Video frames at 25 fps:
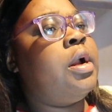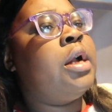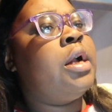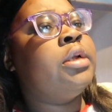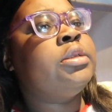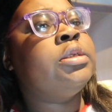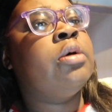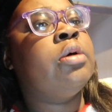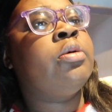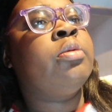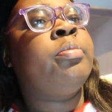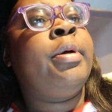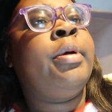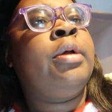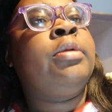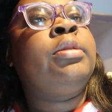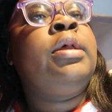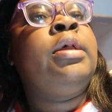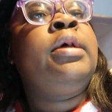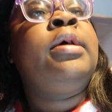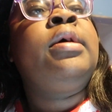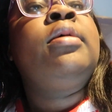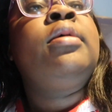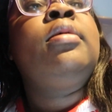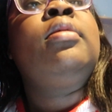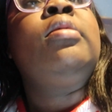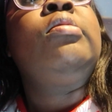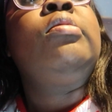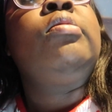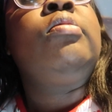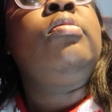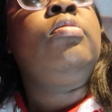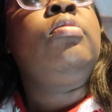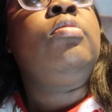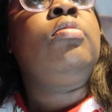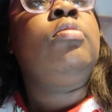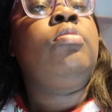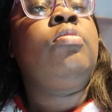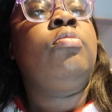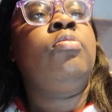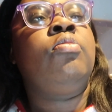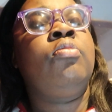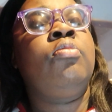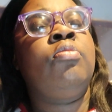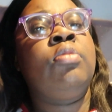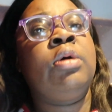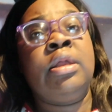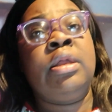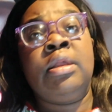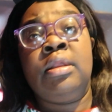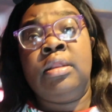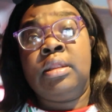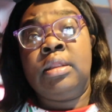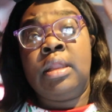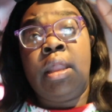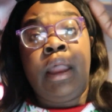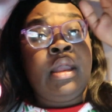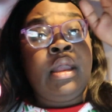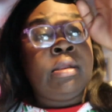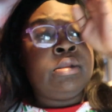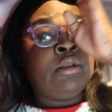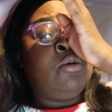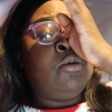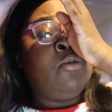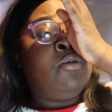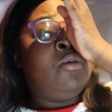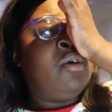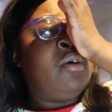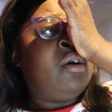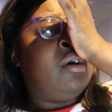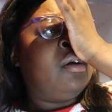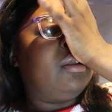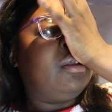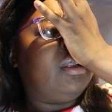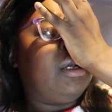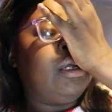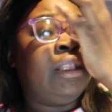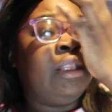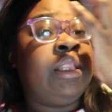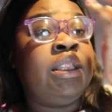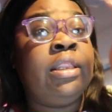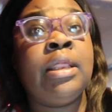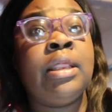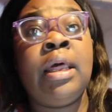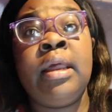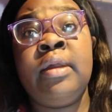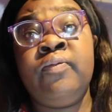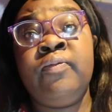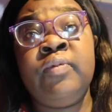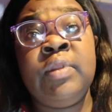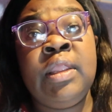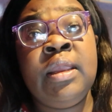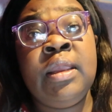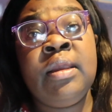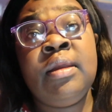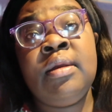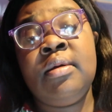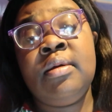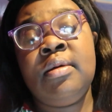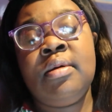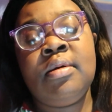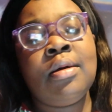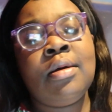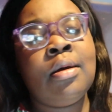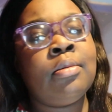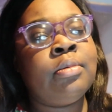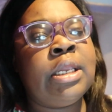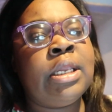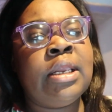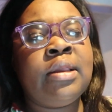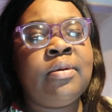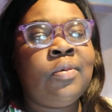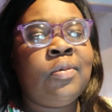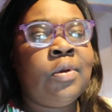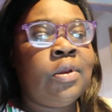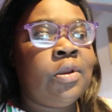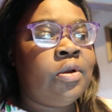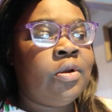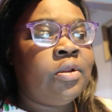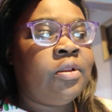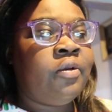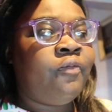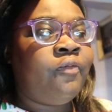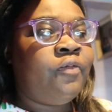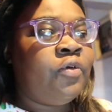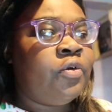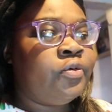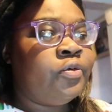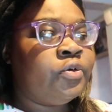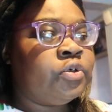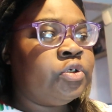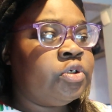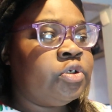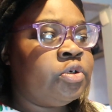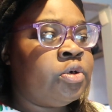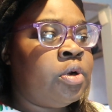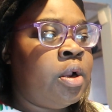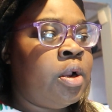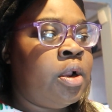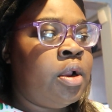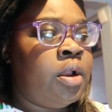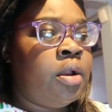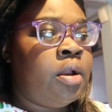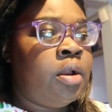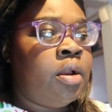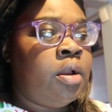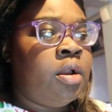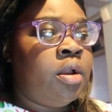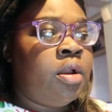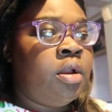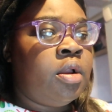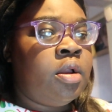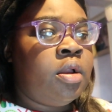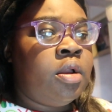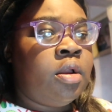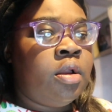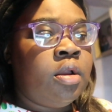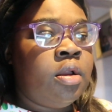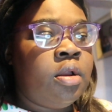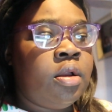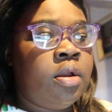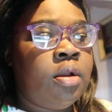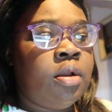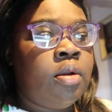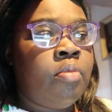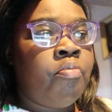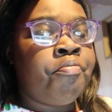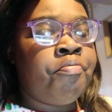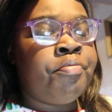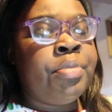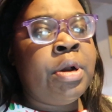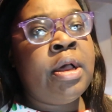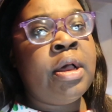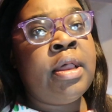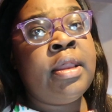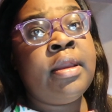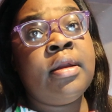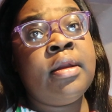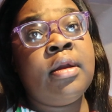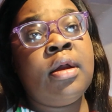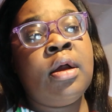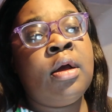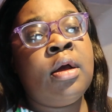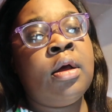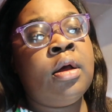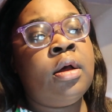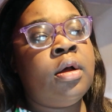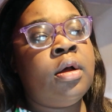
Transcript: I'll talk about that when I do another life date update with you in the future. But